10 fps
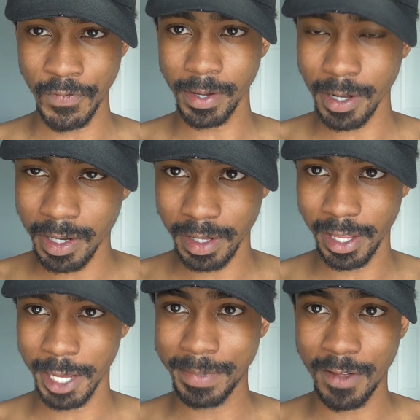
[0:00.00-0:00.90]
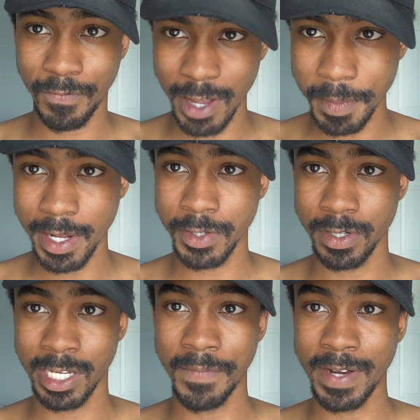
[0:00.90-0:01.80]
If you're gonna claim that
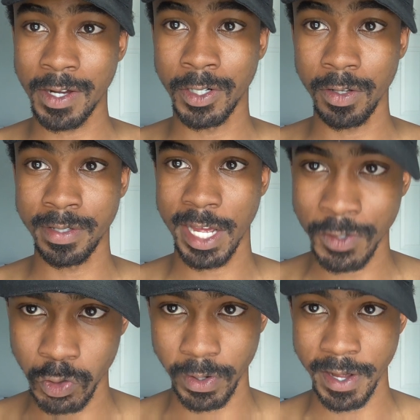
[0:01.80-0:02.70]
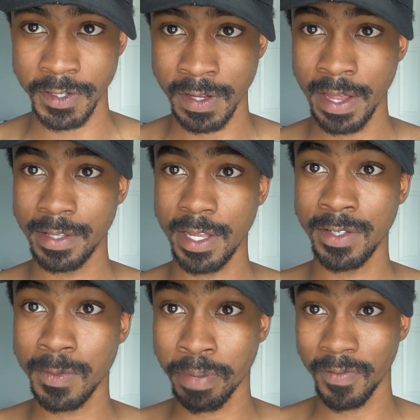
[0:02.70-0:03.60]
feminists are giving that girl death stress,
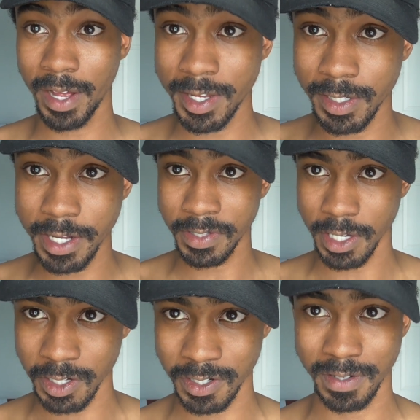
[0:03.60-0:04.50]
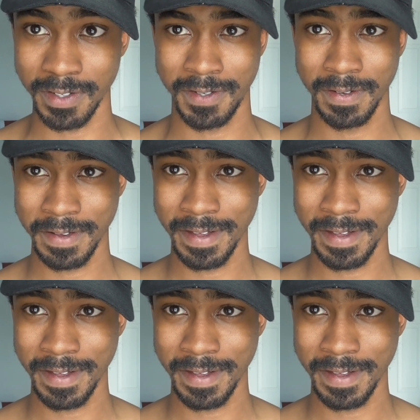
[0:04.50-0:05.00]
then provide citations.